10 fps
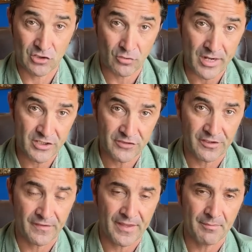
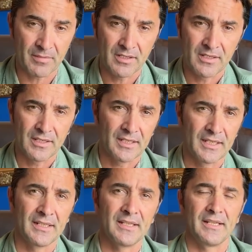transfer them
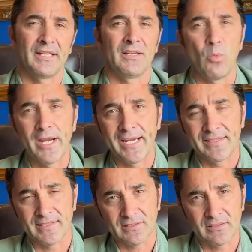in a
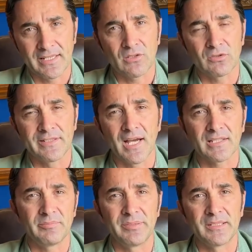way that they could
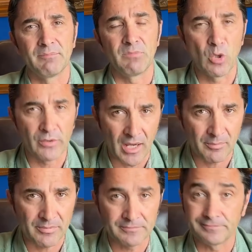not be blown
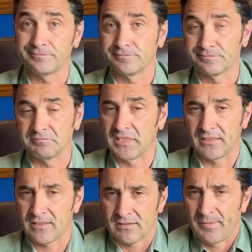up.
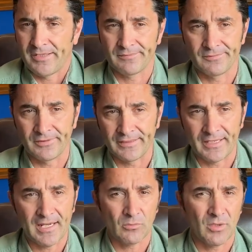That's, I mean,
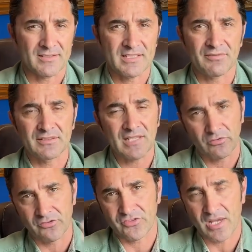they got what,
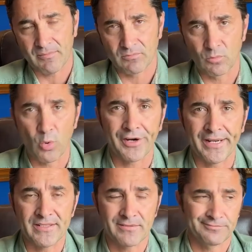7,000 some
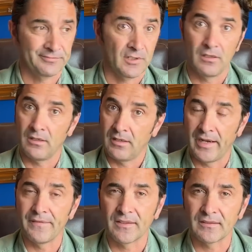warheads?
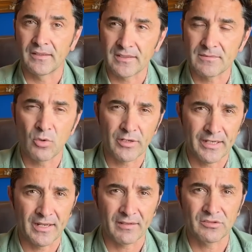I think that's more
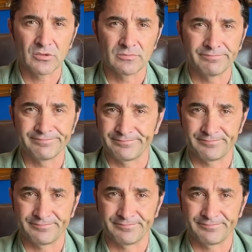than enough to